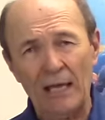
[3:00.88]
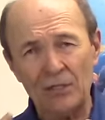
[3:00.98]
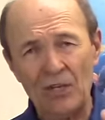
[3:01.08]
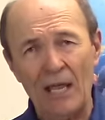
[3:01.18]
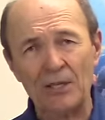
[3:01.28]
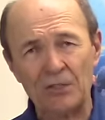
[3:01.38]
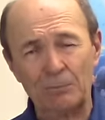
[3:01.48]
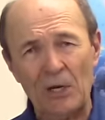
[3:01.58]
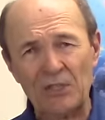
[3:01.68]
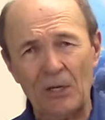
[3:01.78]
who had tanks,
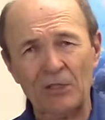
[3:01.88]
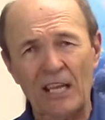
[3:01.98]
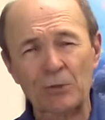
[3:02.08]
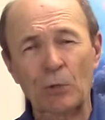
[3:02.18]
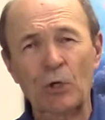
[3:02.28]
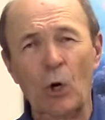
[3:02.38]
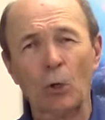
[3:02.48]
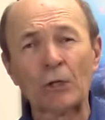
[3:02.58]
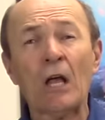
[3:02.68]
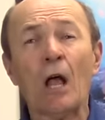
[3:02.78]
compressed air tanks, were
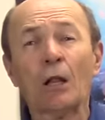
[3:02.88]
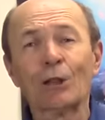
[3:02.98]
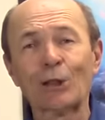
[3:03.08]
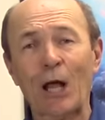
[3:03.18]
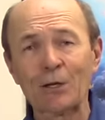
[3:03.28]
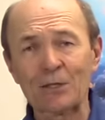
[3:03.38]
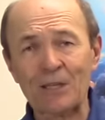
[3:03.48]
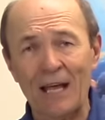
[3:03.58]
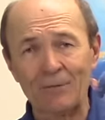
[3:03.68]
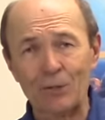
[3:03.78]
called
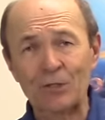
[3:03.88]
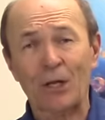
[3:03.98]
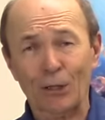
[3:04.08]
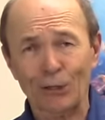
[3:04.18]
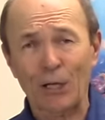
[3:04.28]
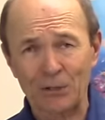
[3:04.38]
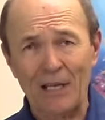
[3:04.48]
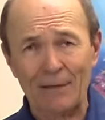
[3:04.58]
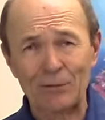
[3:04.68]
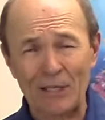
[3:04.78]
lung divers. Lung
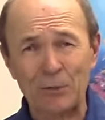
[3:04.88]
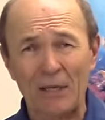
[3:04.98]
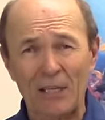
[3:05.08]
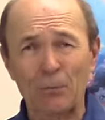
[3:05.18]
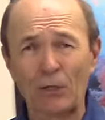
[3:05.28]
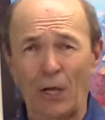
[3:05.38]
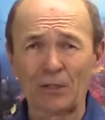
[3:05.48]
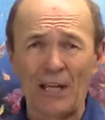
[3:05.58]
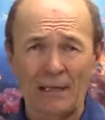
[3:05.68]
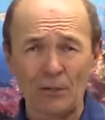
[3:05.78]
divers, that's right, they were
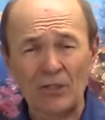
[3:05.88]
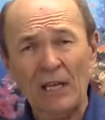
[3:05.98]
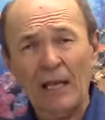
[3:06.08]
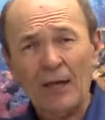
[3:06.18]
lung divers.